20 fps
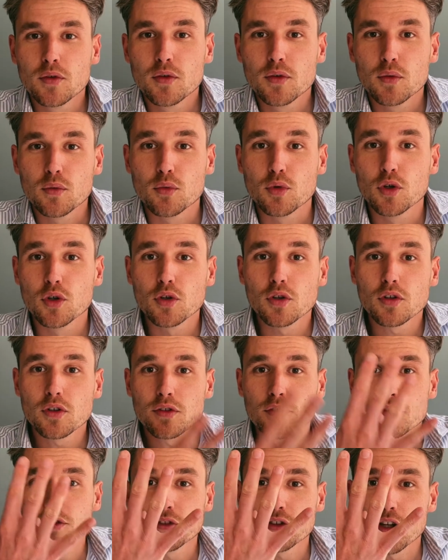Rule
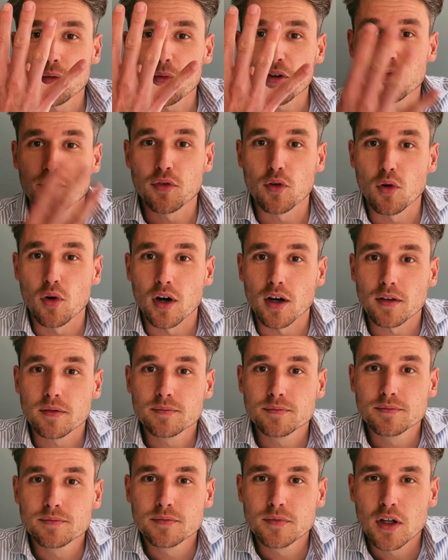number 4,
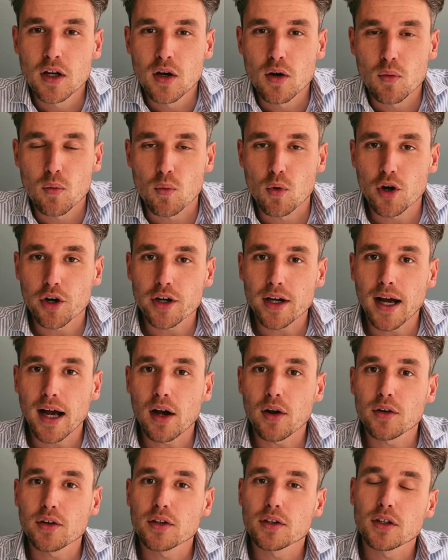work
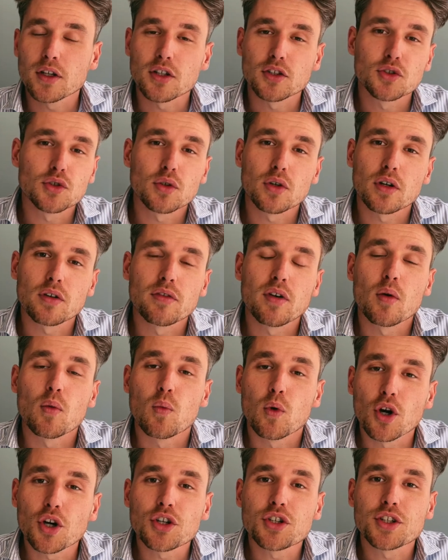out a sort of a
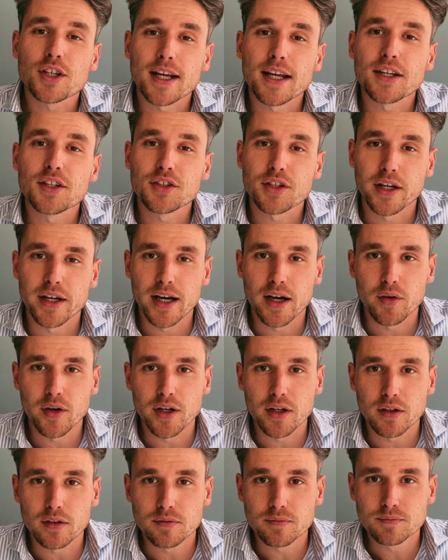worst case
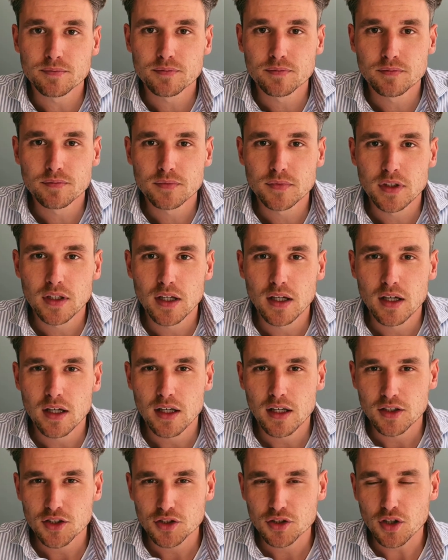scenario.
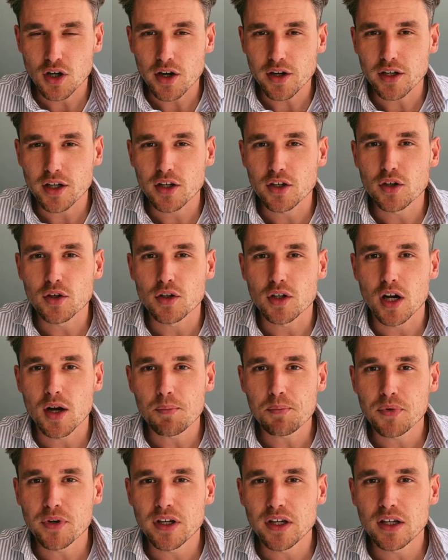Starting a new
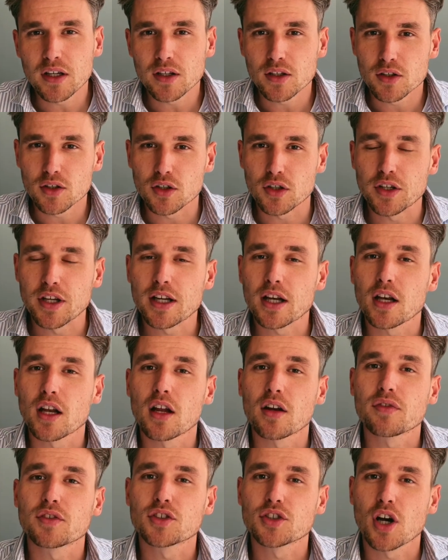company, you need a lot
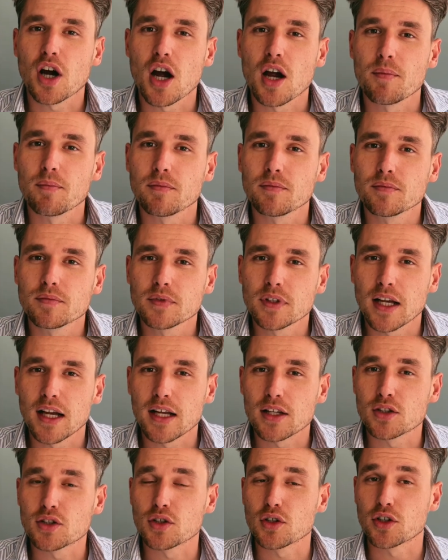of time. And
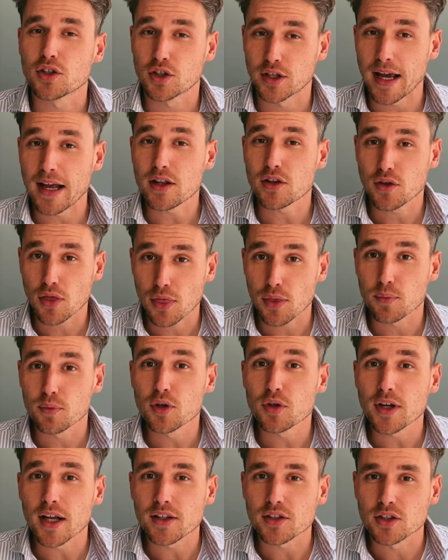to get through
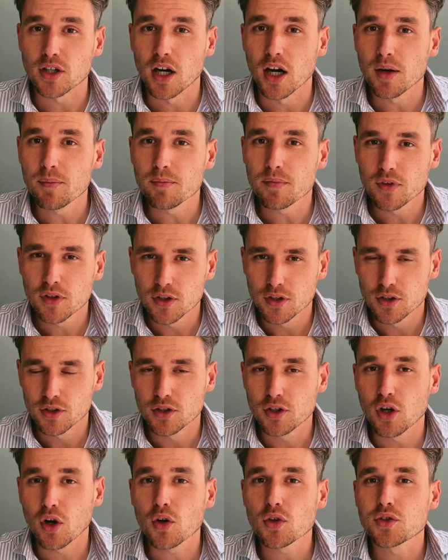that time, you
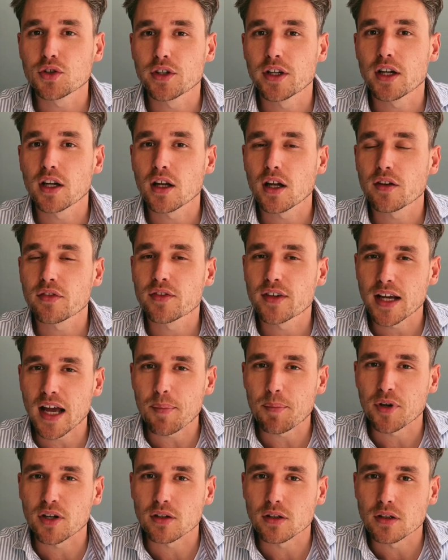also need a lot of
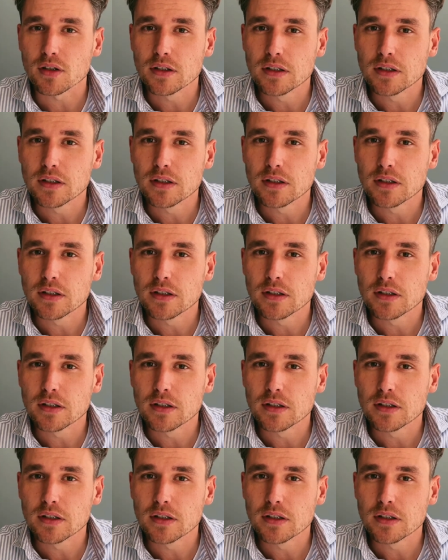capital.